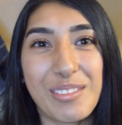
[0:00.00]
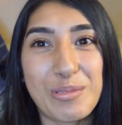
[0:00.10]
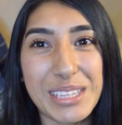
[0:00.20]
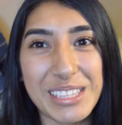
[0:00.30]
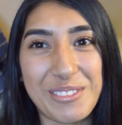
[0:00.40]

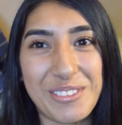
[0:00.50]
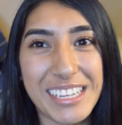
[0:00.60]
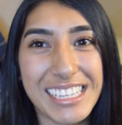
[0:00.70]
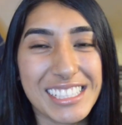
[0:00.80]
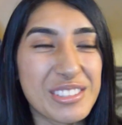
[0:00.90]
what the
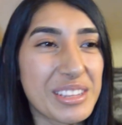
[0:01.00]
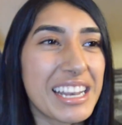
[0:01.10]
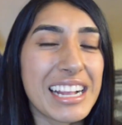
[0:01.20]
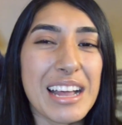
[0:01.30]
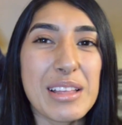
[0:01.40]
fuck? So then
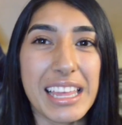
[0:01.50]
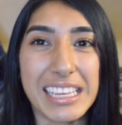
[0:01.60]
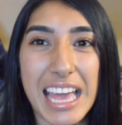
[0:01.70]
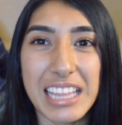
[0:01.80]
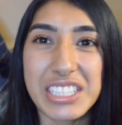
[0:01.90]
I got
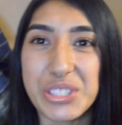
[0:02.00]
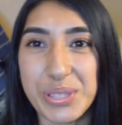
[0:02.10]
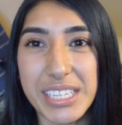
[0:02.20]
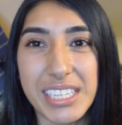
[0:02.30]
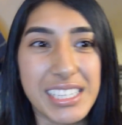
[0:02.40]
like hella
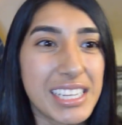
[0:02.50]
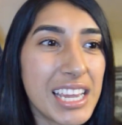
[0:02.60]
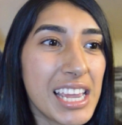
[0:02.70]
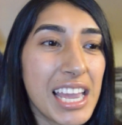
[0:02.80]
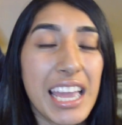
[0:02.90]
triggered,
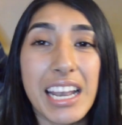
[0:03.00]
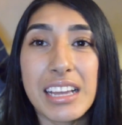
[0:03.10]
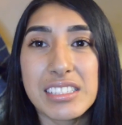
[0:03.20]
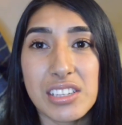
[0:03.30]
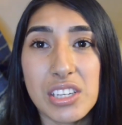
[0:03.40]
and
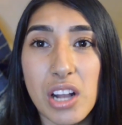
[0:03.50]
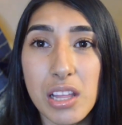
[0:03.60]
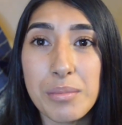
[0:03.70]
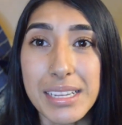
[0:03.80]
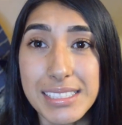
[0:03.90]
I started
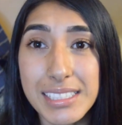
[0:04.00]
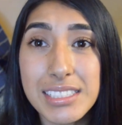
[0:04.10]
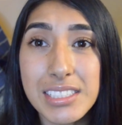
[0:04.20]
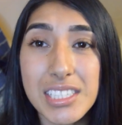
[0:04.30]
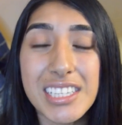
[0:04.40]
calling my
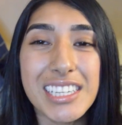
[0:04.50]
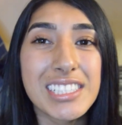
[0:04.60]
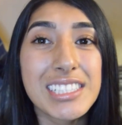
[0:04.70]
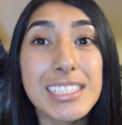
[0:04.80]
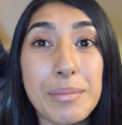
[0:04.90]
sister,
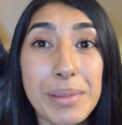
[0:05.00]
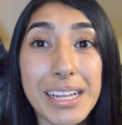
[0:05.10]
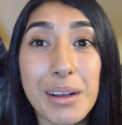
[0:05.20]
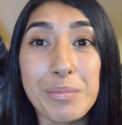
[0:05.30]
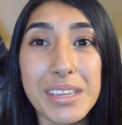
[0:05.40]
and she didn't
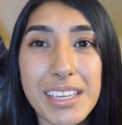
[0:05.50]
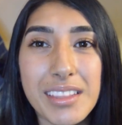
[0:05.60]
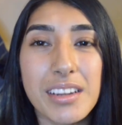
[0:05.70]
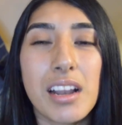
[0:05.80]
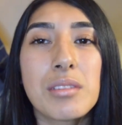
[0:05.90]
pick up
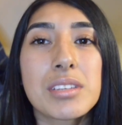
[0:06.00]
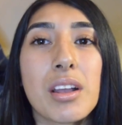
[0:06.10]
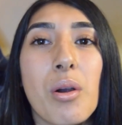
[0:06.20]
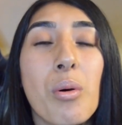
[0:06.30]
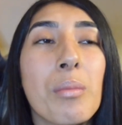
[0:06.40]
either. And I was
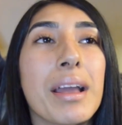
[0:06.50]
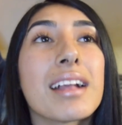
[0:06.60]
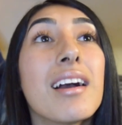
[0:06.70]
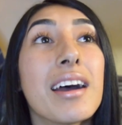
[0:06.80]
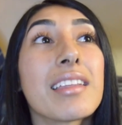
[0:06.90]
like, oh my
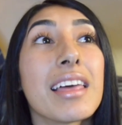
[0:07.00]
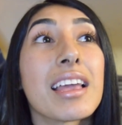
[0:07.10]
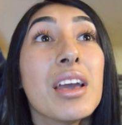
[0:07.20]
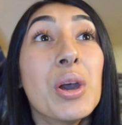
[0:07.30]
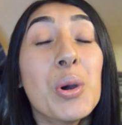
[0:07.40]
god,
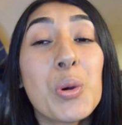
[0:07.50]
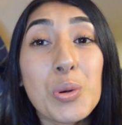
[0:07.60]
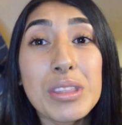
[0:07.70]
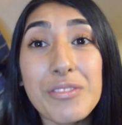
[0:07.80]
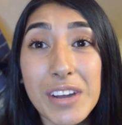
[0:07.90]
like
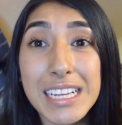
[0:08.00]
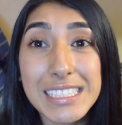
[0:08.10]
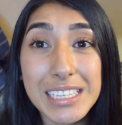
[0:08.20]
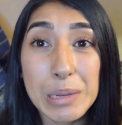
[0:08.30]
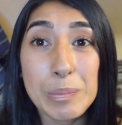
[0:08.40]
who the fuck
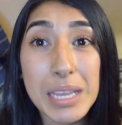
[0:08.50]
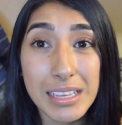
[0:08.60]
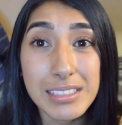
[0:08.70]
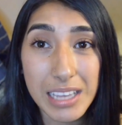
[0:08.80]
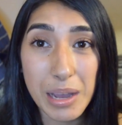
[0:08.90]
is gonna
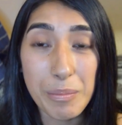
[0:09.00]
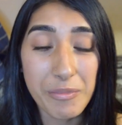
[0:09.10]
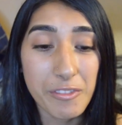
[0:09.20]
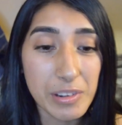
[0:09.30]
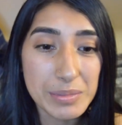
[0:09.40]
pick us
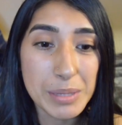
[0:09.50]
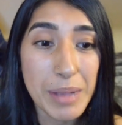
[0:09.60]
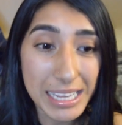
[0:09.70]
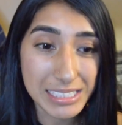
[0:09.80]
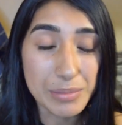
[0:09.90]
up from
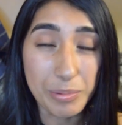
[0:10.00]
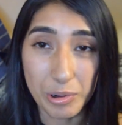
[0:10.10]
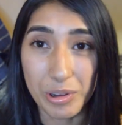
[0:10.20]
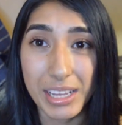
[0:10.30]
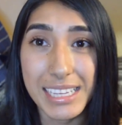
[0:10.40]

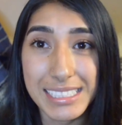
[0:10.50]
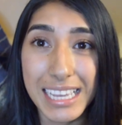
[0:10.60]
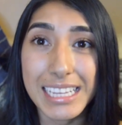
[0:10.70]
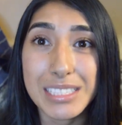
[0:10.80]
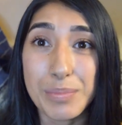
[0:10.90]
Sebastopol and
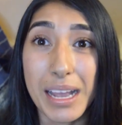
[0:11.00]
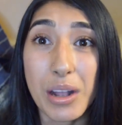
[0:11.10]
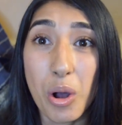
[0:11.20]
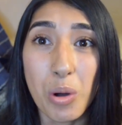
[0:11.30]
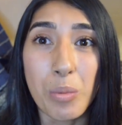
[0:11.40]
take us back
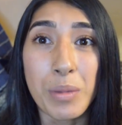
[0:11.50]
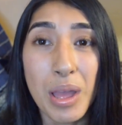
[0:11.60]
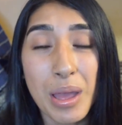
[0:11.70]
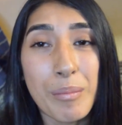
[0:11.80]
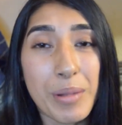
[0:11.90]
home?
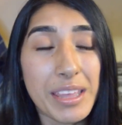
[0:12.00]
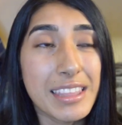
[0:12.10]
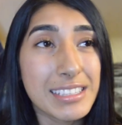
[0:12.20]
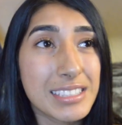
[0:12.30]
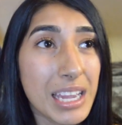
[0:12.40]
By
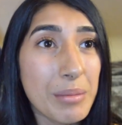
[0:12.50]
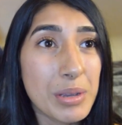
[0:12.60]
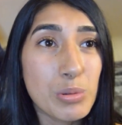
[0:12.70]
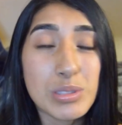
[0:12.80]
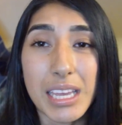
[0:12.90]
this time
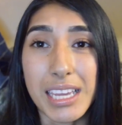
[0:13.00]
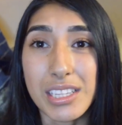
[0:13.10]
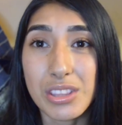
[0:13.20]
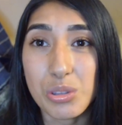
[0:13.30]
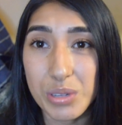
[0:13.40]
it was
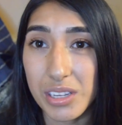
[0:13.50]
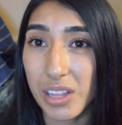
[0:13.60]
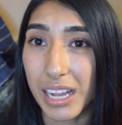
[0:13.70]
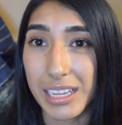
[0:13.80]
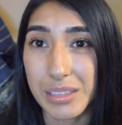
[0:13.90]
like 3
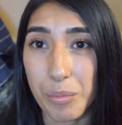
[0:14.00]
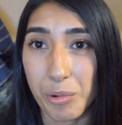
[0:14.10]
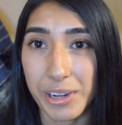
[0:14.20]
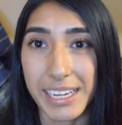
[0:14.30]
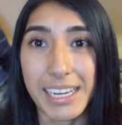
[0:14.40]
o'clock in the
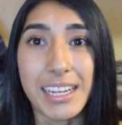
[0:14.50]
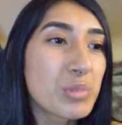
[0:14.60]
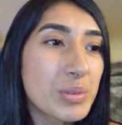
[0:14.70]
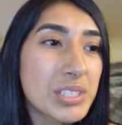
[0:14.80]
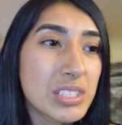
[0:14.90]
morning.
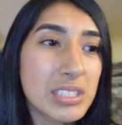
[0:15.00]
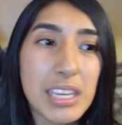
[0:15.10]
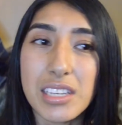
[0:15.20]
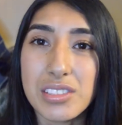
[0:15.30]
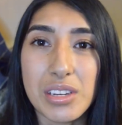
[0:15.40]
We were just
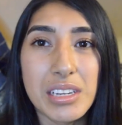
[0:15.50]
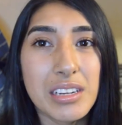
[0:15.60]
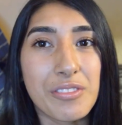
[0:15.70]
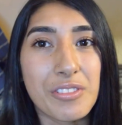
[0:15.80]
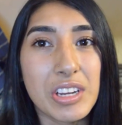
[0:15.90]
like starting
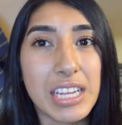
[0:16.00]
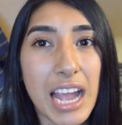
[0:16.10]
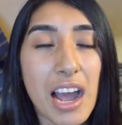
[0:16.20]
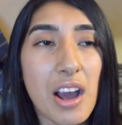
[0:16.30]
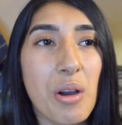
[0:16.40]
to freak
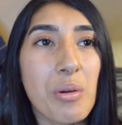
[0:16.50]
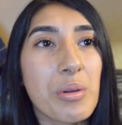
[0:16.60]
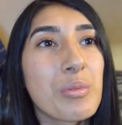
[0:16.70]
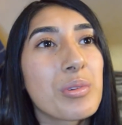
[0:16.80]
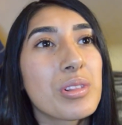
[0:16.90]
out,
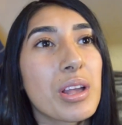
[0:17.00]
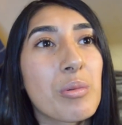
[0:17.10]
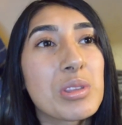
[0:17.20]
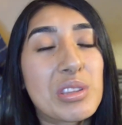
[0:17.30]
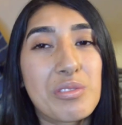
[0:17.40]
and we were like,
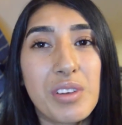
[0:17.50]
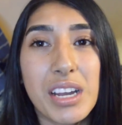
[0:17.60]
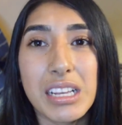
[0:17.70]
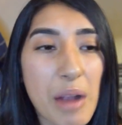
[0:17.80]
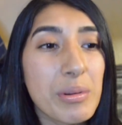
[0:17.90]
what the
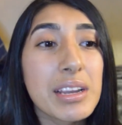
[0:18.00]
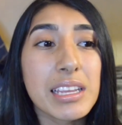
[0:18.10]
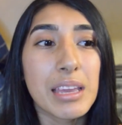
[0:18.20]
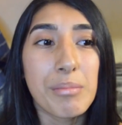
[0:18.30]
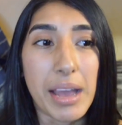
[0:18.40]
fuck, how are we gonna
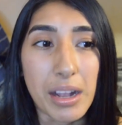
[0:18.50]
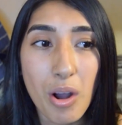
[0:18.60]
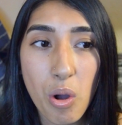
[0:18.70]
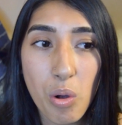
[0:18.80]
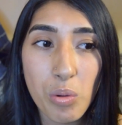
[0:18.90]
get back
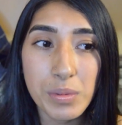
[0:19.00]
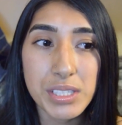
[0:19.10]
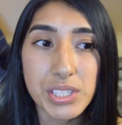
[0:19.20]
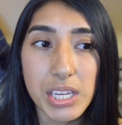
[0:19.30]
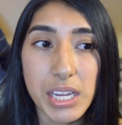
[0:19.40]
home
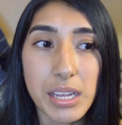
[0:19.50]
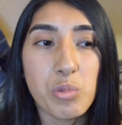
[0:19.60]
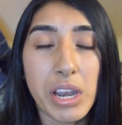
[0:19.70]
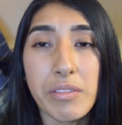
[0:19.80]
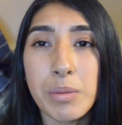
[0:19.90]
and shit?
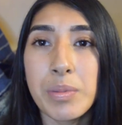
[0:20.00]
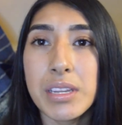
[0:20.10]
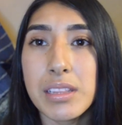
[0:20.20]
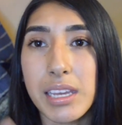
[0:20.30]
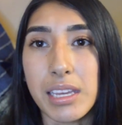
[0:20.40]
When
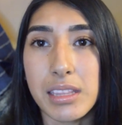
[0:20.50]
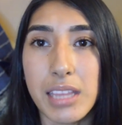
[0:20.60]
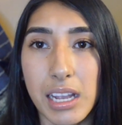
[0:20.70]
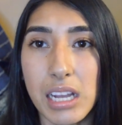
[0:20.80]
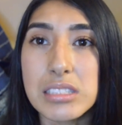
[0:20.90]
everybody like
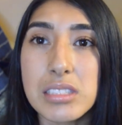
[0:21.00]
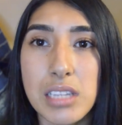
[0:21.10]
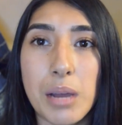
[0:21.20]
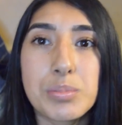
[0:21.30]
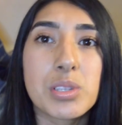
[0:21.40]
that got
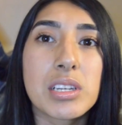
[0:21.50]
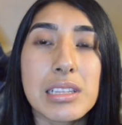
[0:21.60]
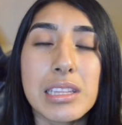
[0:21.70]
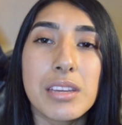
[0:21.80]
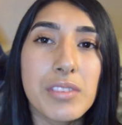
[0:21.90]
stopped
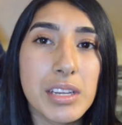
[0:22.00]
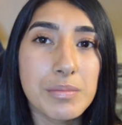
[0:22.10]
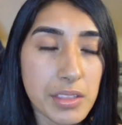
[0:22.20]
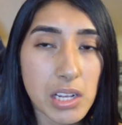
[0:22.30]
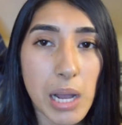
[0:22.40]
started leaving,
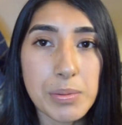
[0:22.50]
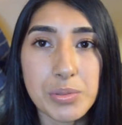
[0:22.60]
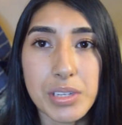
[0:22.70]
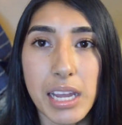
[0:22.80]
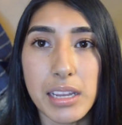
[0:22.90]
the cops
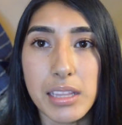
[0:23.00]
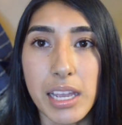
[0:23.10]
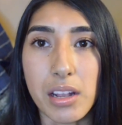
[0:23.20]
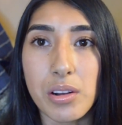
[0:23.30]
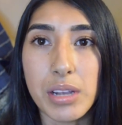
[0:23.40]
were kind of
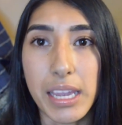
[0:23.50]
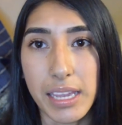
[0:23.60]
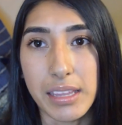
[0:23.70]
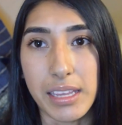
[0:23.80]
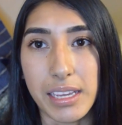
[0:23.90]
like,
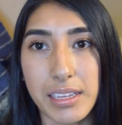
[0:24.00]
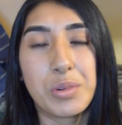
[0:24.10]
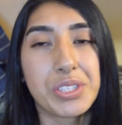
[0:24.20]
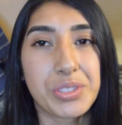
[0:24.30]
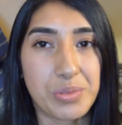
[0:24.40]
okay, like
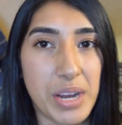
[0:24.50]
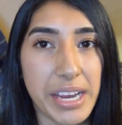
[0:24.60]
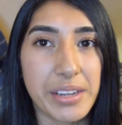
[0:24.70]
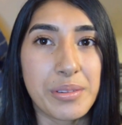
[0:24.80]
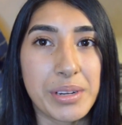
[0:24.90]
where's your
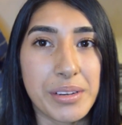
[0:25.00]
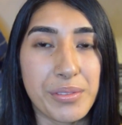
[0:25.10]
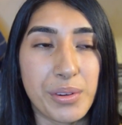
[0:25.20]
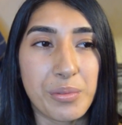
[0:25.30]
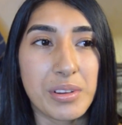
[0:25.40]
ride or
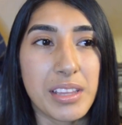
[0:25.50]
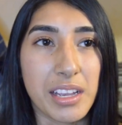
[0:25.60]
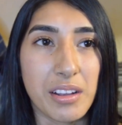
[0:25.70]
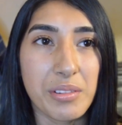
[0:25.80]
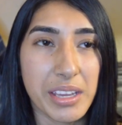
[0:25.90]
whatever? And we're
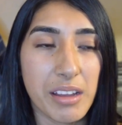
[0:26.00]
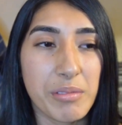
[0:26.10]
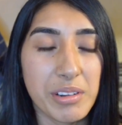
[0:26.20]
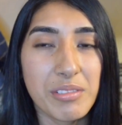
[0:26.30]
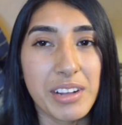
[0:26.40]
like, oh yeah,
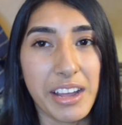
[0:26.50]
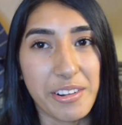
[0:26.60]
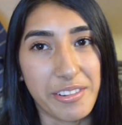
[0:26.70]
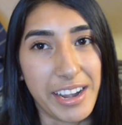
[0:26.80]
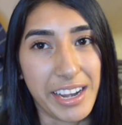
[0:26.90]
we don't got
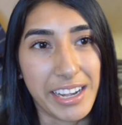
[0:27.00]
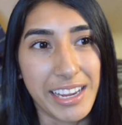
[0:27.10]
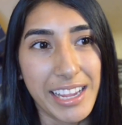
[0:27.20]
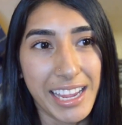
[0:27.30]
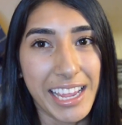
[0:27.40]
a ride,
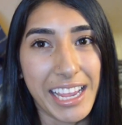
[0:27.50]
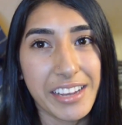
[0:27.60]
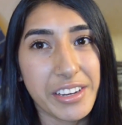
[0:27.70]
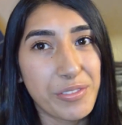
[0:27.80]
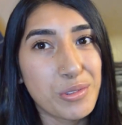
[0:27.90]

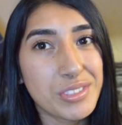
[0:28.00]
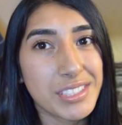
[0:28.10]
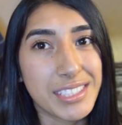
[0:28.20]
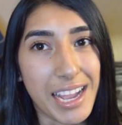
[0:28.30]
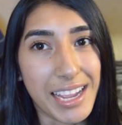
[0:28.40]
and our phones
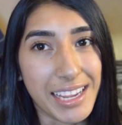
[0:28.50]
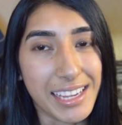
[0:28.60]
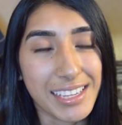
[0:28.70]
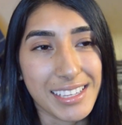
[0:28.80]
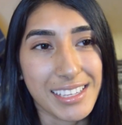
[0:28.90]
are
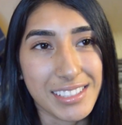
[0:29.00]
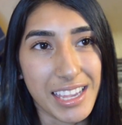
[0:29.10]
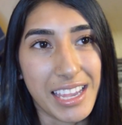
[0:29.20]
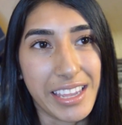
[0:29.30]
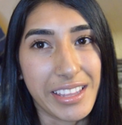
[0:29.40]
dying,
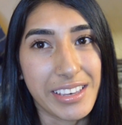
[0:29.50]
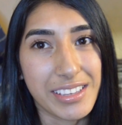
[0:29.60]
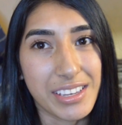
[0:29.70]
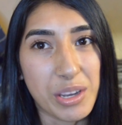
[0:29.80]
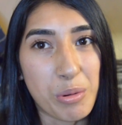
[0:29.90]

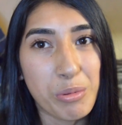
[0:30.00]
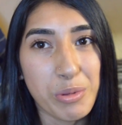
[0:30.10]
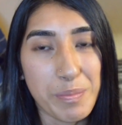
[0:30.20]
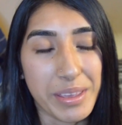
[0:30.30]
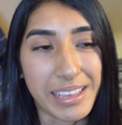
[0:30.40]
and no one
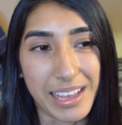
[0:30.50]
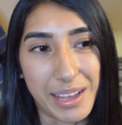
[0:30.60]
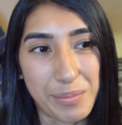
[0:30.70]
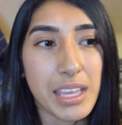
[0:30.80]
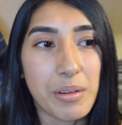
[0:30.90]
will pick
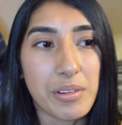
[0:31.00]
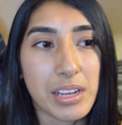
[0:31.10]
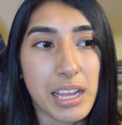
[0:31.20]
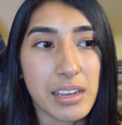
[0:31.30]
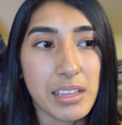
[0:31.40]
up. They were
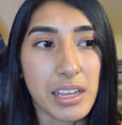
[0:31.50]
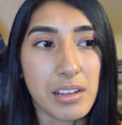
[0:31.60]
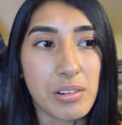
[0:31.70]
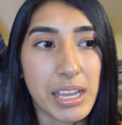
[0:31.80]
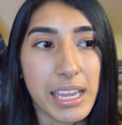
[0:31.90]
kind of like,
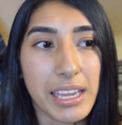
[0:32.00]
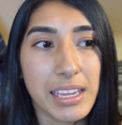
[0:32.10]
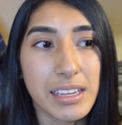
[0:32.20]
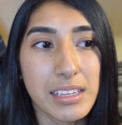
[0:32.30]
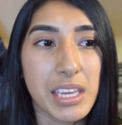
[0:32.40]

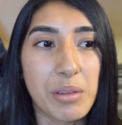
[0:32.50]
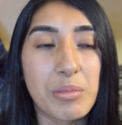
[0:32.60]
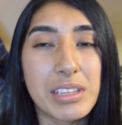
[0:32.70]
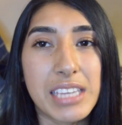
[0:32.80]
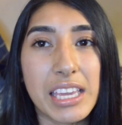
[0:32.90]
okay, can
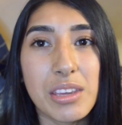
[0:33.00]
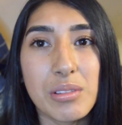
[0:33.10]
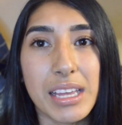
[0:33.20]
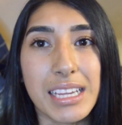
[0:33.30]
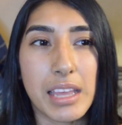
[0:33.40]
we take you
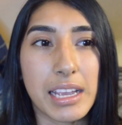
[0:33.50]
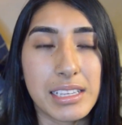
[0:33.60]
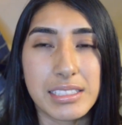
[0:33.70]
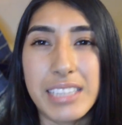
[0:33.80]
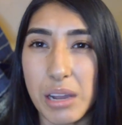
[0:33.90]
like, I
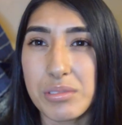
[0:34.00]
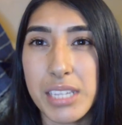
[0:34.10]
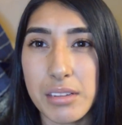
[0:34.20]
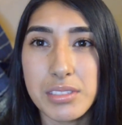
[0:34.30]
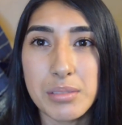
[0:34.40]
guess,
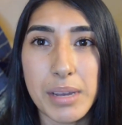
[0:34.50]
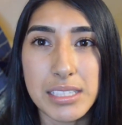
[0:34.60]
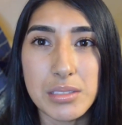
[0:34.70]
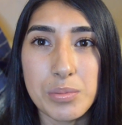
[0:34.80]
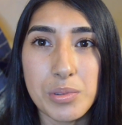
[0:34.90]
downtown
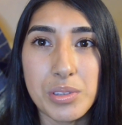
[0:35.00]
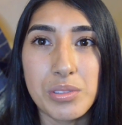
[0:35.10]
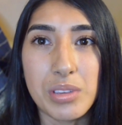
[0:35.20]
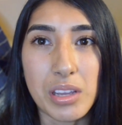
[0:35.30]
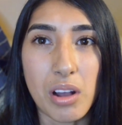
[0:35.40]
Sebastopol, and
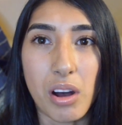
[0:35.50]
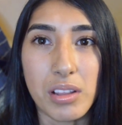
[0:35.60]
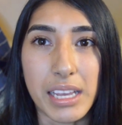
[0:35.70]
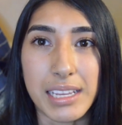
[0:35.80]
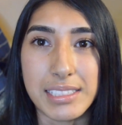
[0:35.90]
you can call
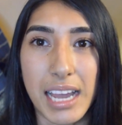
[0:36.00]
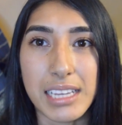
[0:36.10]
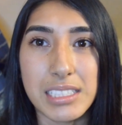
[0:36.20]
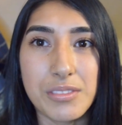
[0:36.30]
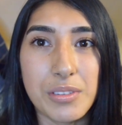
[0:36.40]
like a
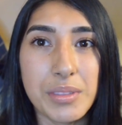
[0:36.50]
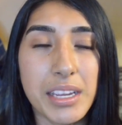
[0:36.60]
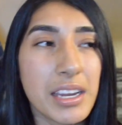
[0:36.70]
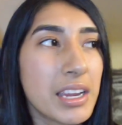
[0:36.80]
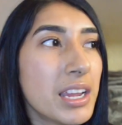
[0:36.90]
taxi from
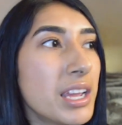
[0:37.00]
there?